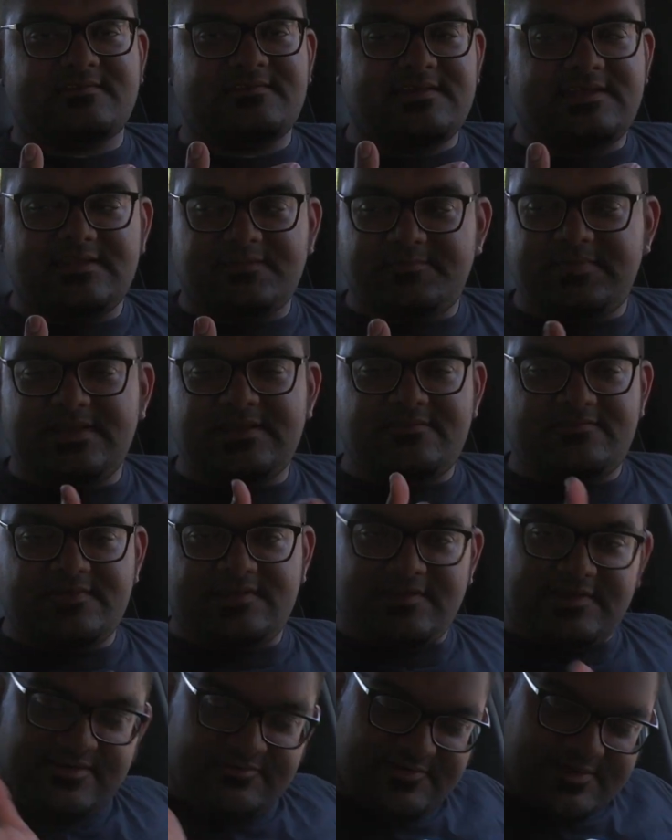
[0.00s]
the seat a bit,
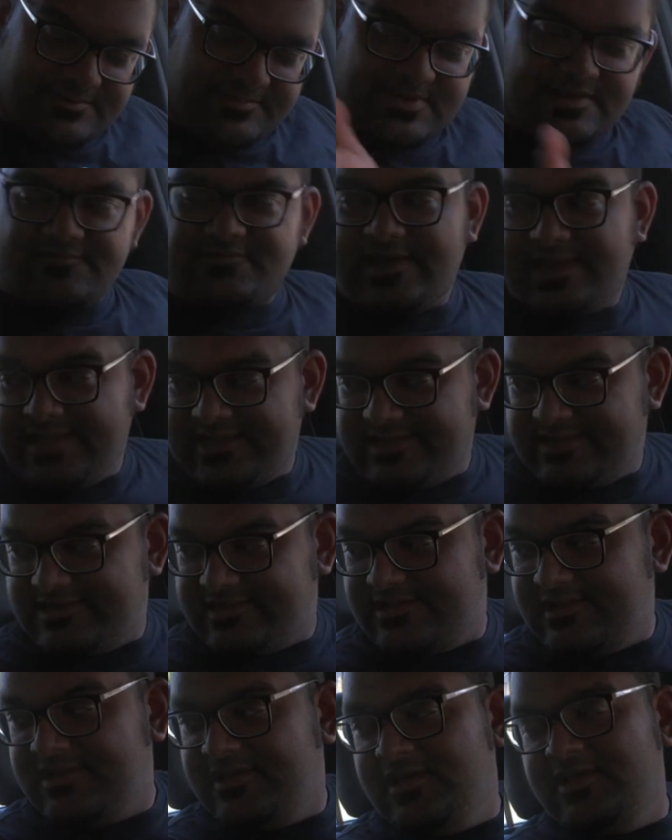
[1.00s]
when you give it a bit of
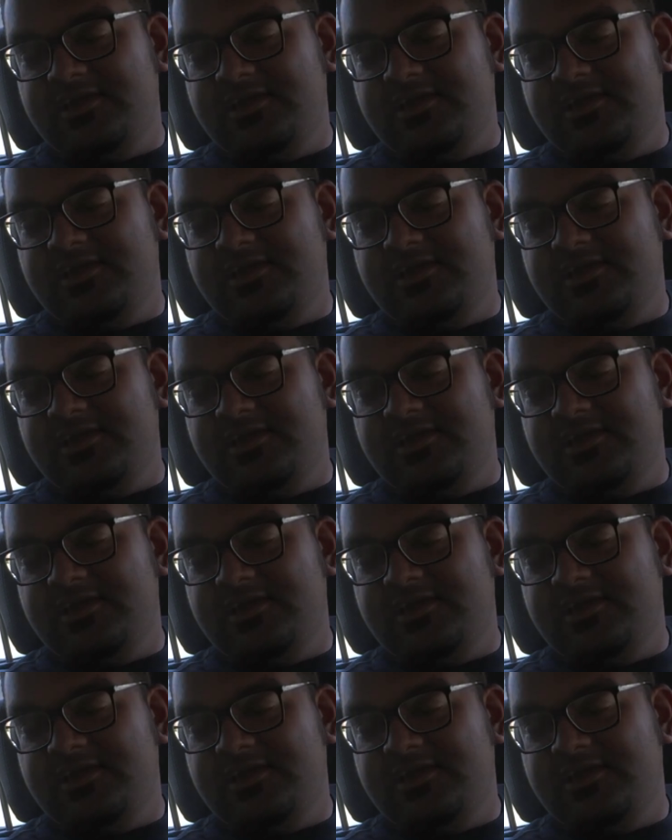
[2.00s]
angle,